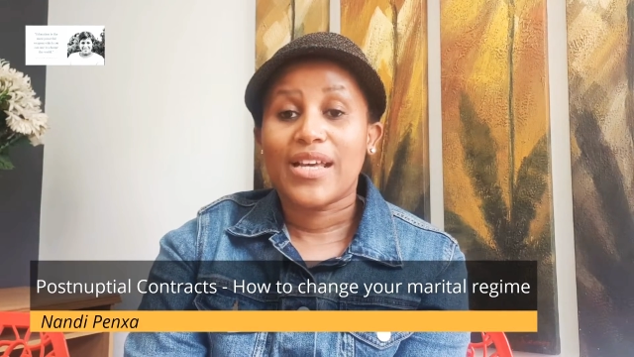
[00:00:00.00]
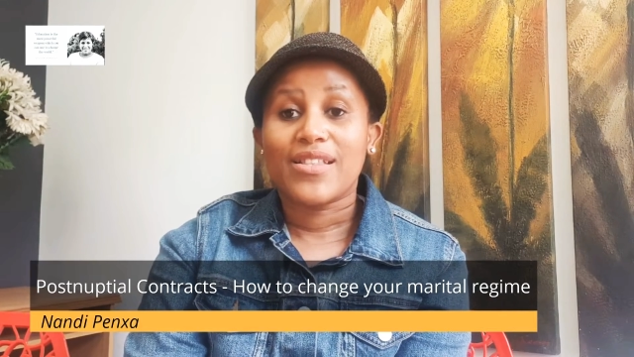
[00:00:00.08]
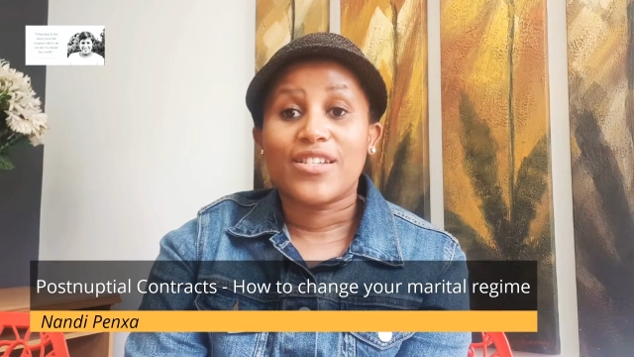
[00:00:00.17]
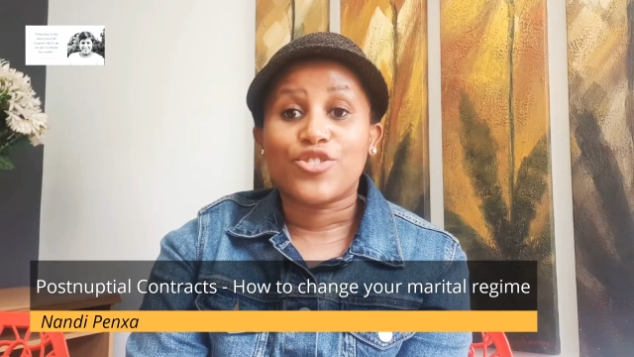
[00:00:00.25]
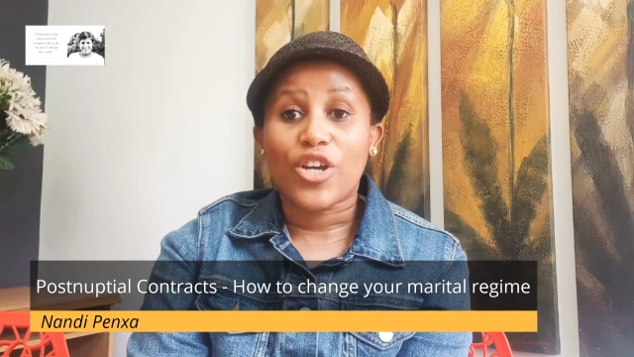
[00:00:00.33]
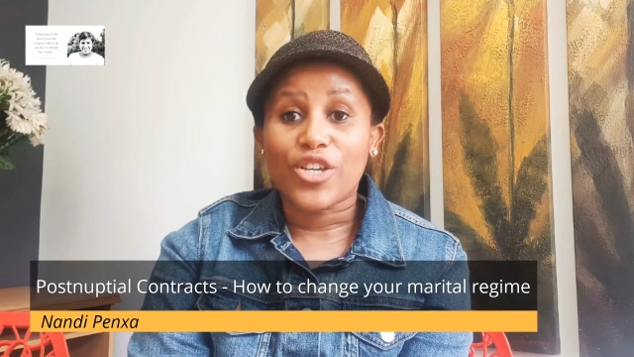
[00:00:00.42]

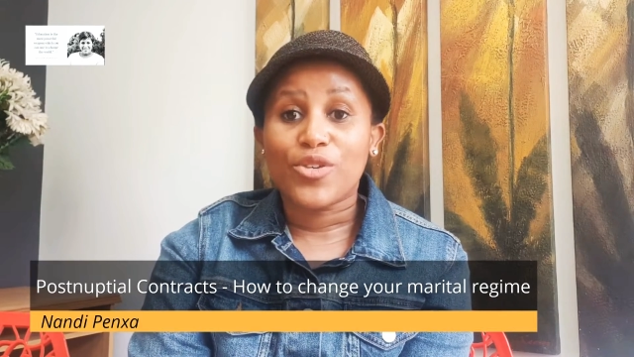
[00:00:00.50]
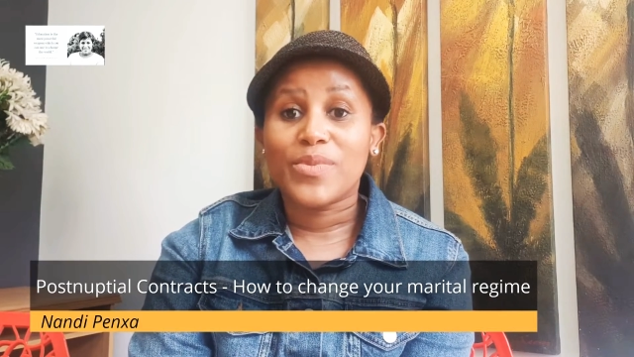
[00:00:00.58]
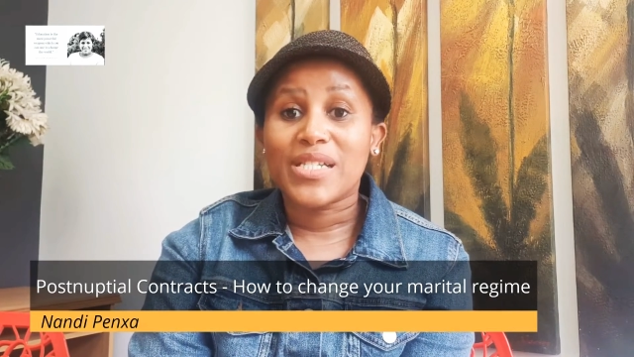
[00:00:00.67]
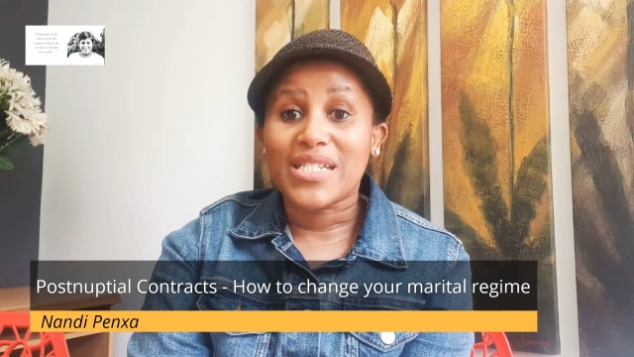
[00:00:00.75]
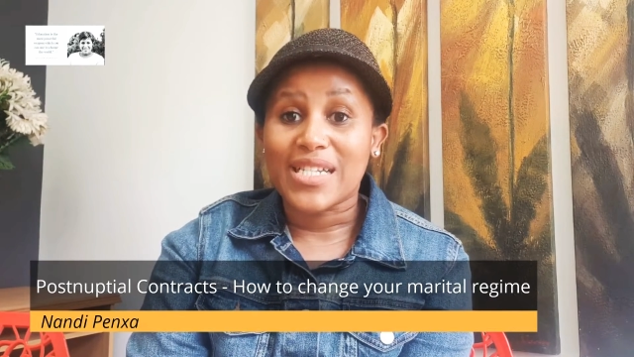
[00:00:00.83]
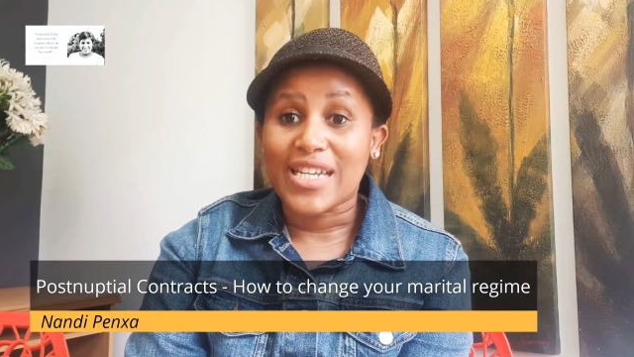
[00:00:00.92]
The
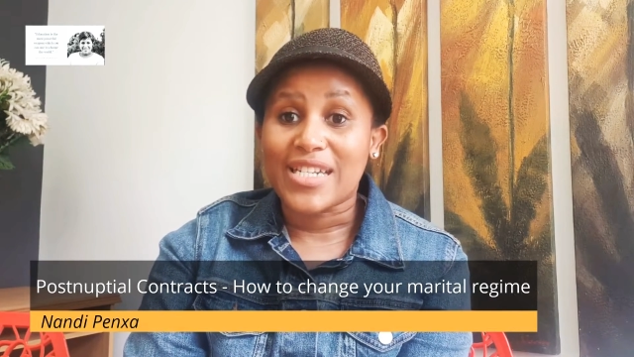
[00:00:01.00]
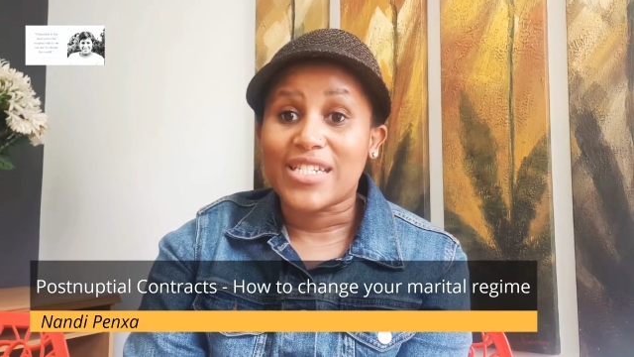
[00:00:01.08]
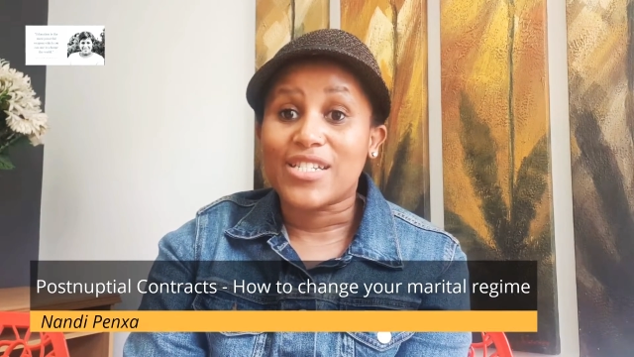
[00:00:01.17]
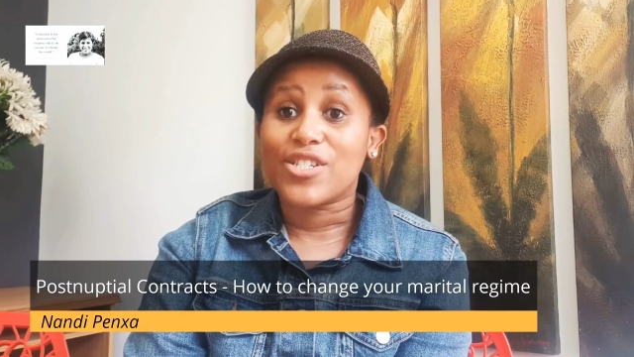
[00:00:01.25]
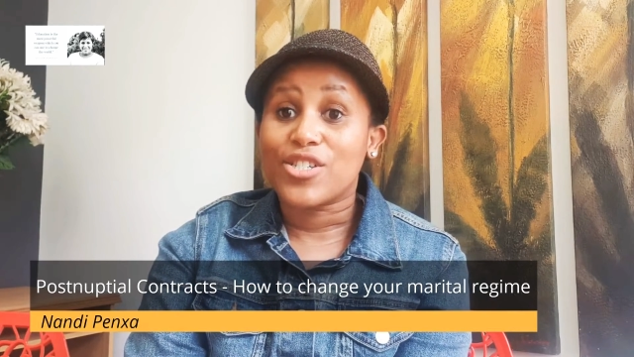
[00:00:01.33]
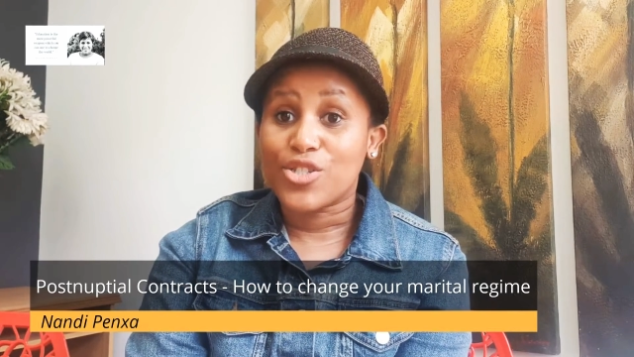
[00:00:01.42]
documents
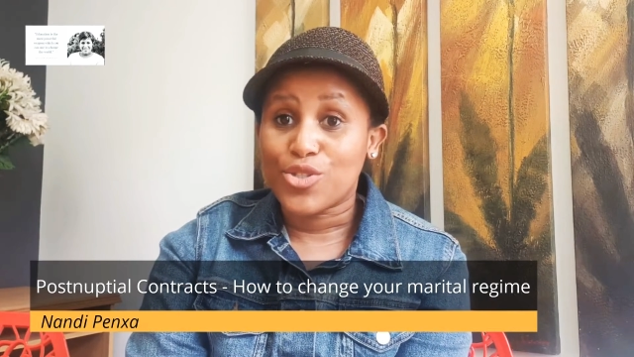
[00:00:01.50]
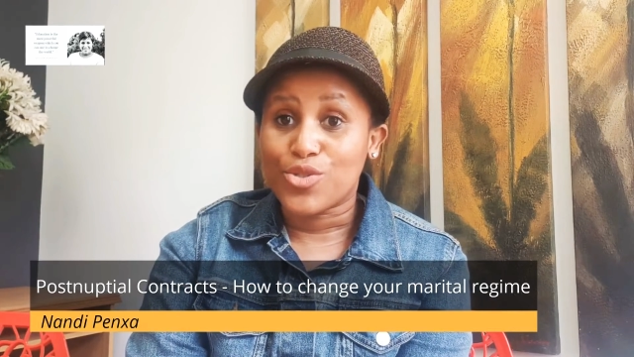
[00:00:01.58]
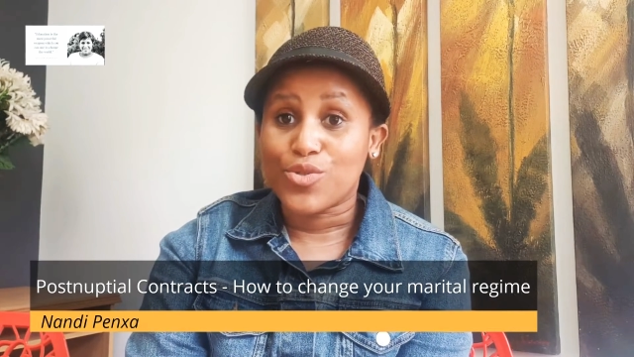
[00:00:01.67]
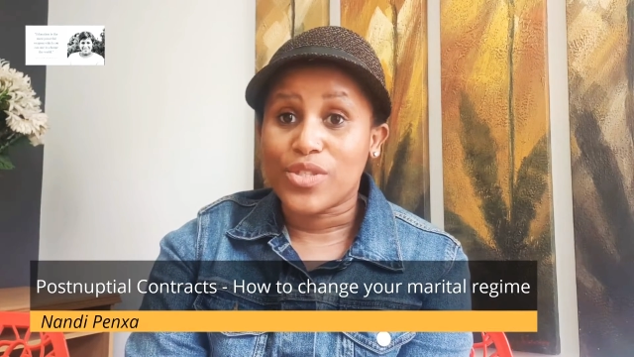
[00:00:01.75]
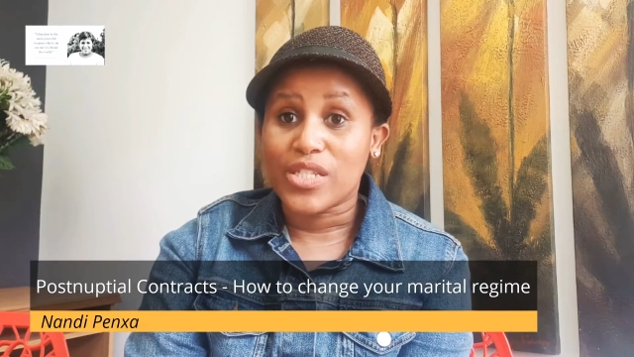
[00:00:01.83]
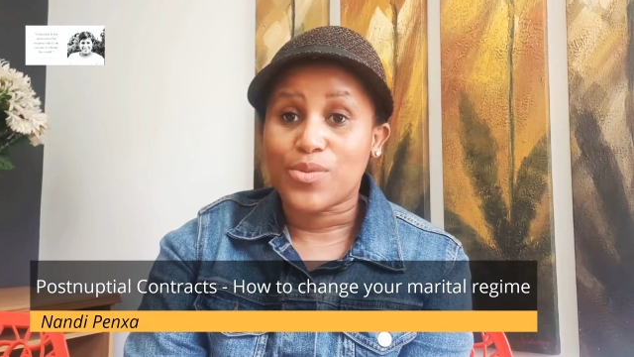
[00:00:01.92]
needed to
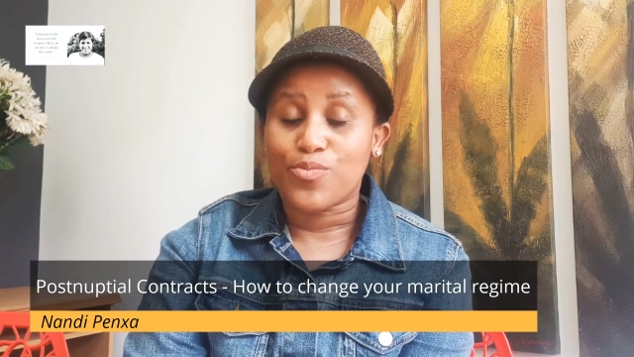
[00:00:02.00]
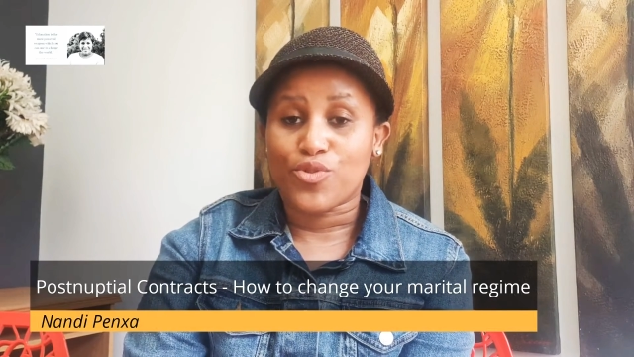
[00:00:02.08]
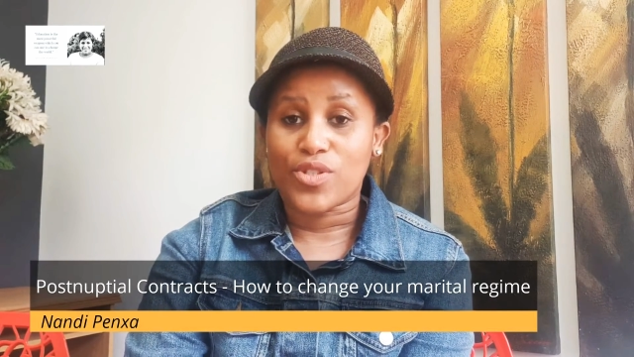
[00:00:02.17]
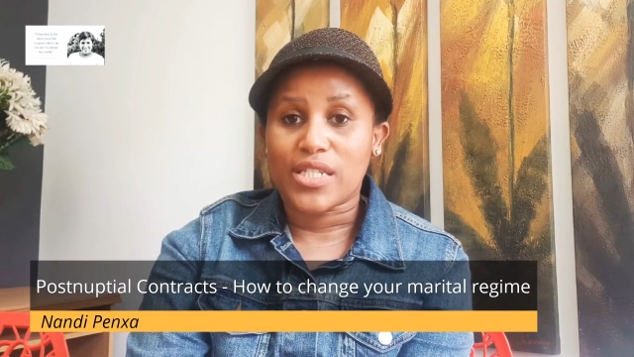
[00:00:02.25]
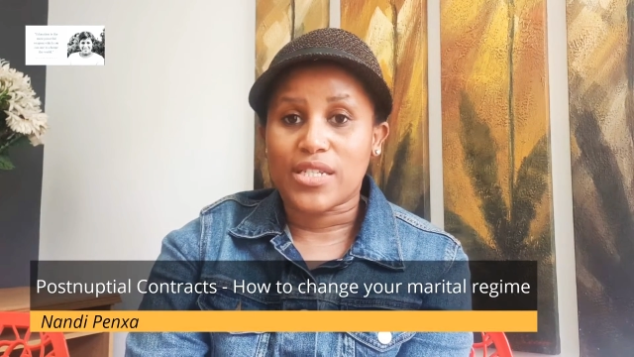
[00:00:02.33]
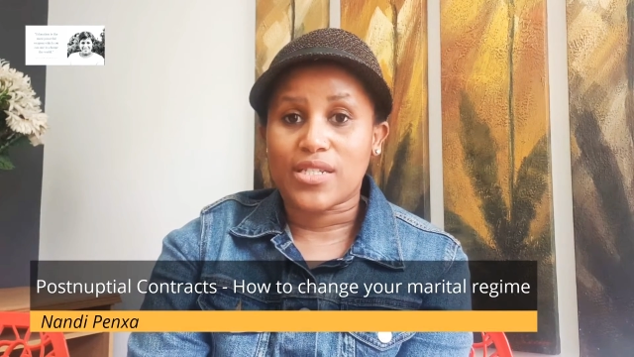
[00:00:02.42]
do this
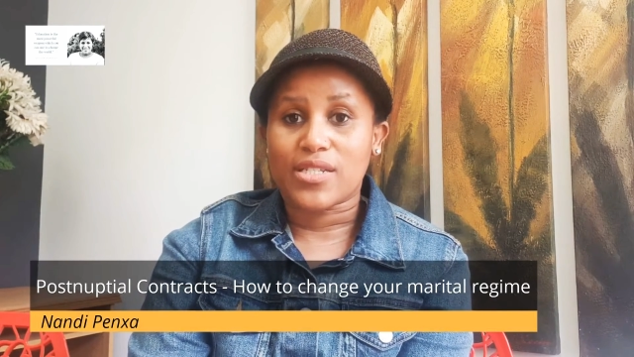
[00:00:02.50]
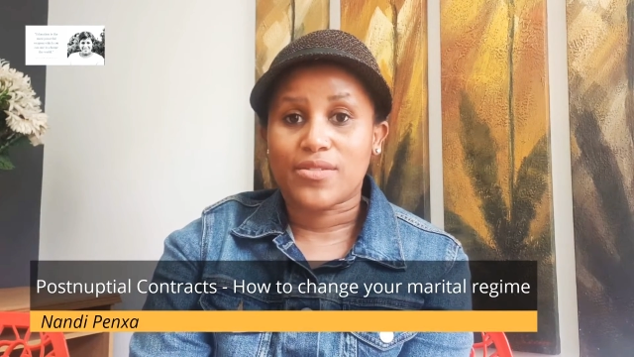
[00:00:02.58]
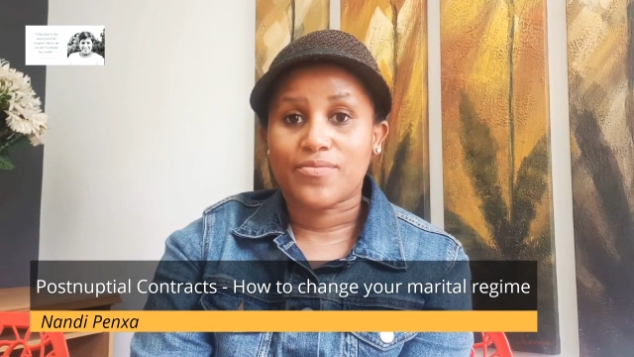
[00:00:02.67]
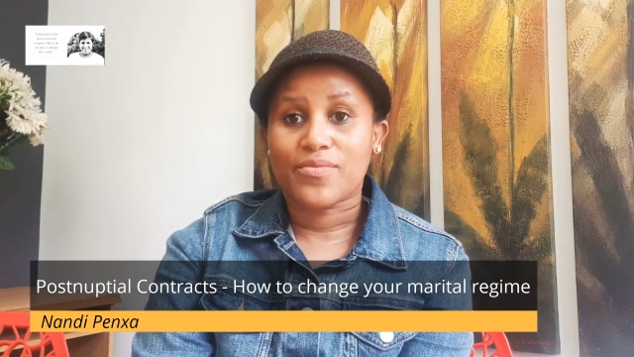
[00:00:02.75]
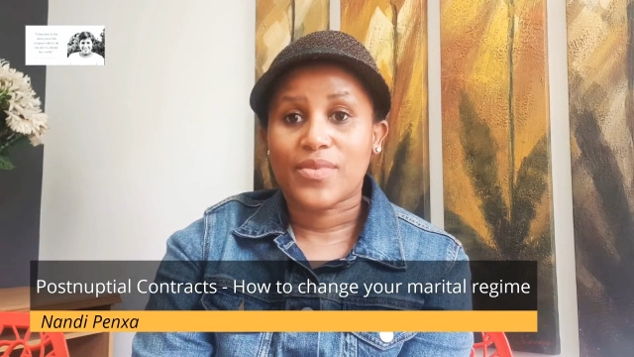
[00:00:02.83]
process.